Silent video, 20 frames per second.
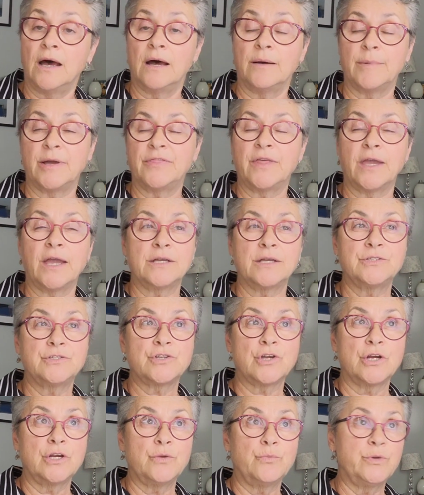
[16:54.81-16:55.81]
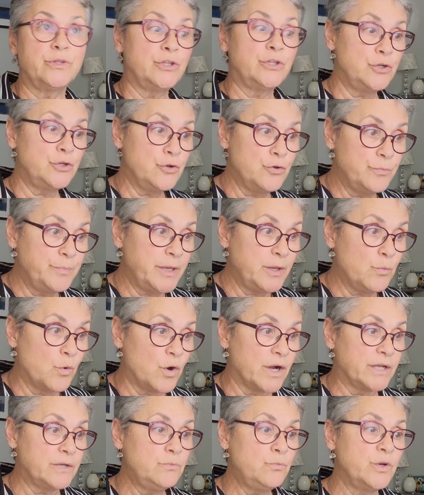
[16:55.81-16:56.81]
I think I started with the newbie
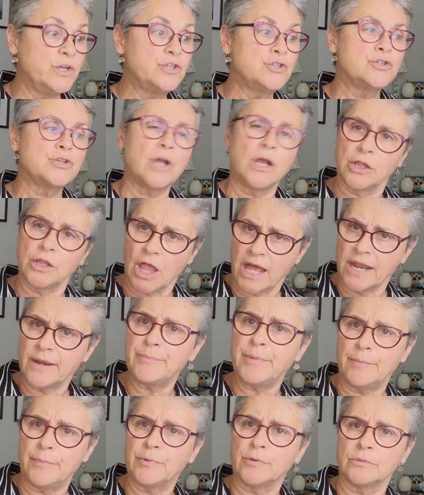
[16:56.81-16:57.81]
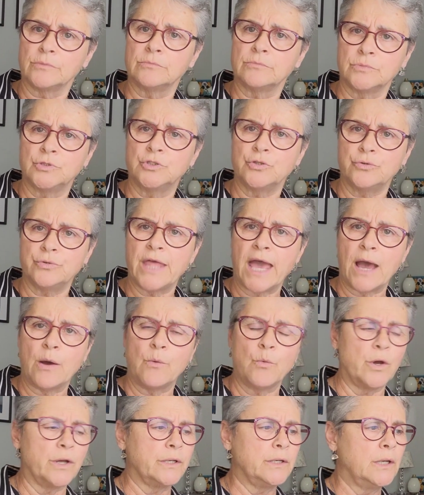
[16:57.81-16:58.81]
one, which a lot of people do that
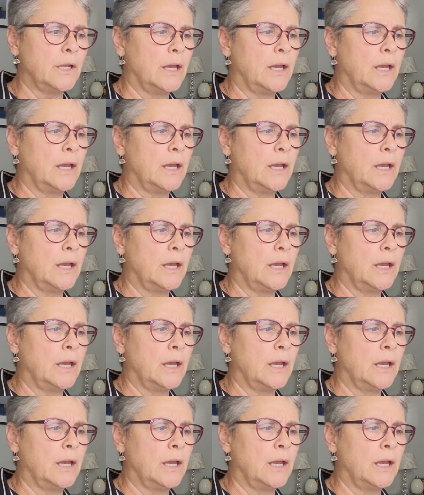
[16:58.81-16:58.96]
one.